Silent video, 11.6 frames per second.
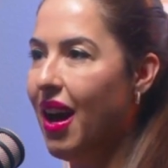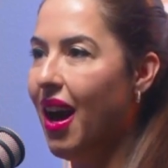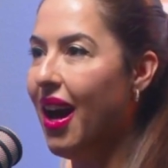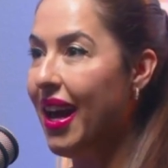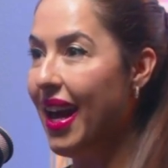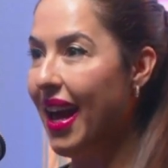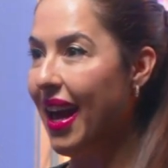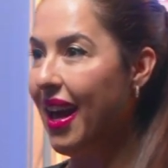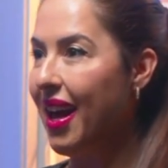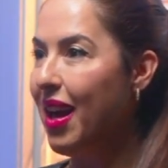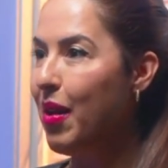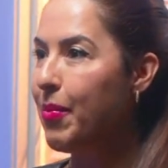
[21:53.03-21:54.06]
I
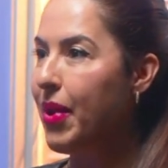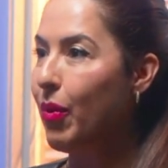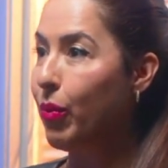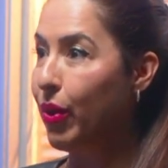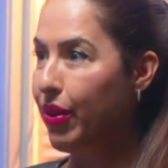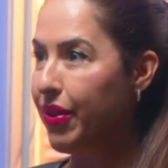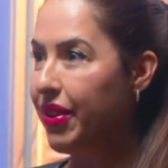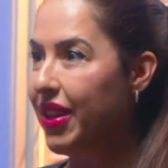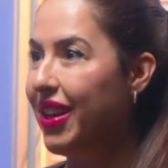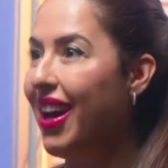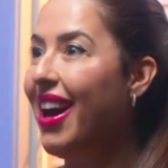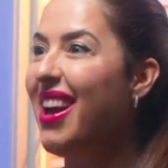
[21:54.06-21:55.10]
am
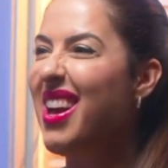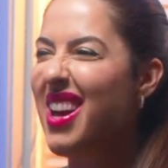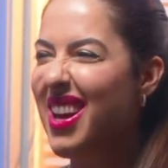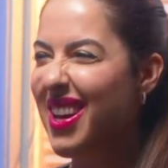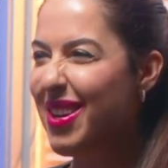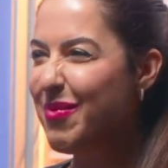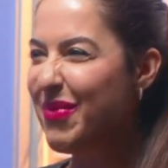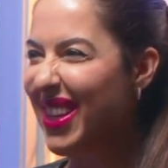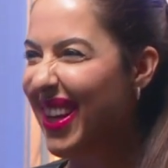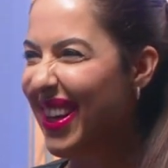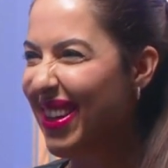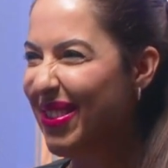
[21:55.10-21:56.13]
worthy. I am
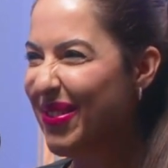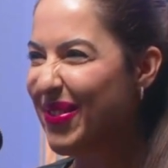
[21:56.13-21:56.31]
love.